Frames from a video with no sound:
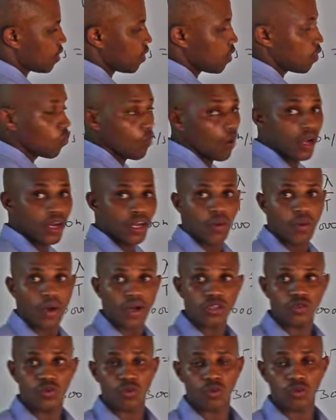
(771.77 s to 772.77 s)
What I
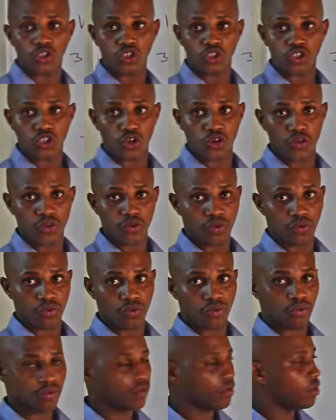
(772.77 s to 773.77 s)
want to show you,
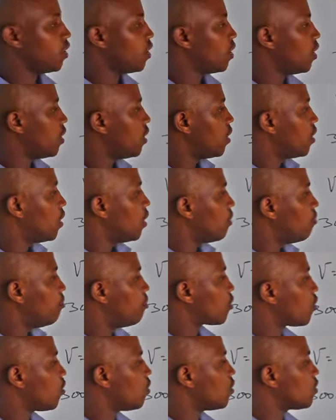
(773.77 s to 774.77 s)

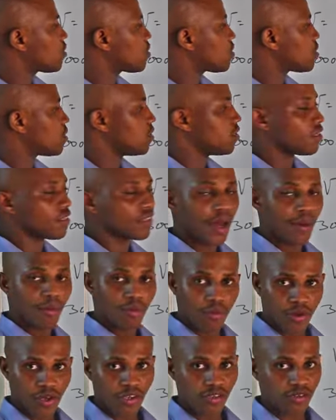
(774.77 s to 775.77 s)
because in some
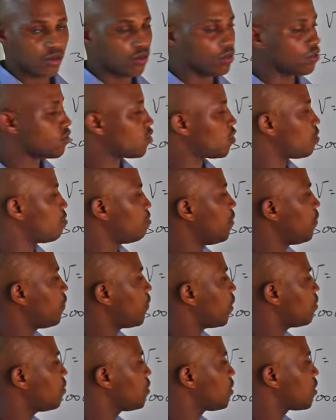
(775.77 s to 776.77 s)
questions you'll be
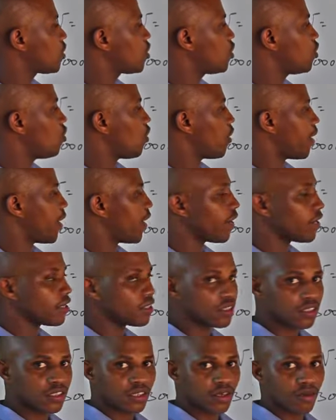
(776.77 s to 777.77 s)
found in
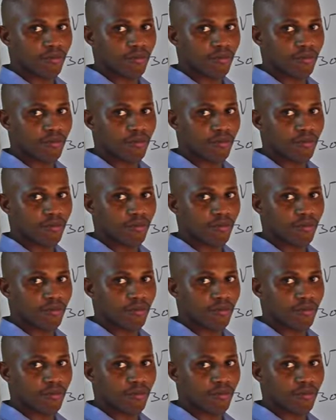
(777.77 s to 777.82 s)
kilohertz,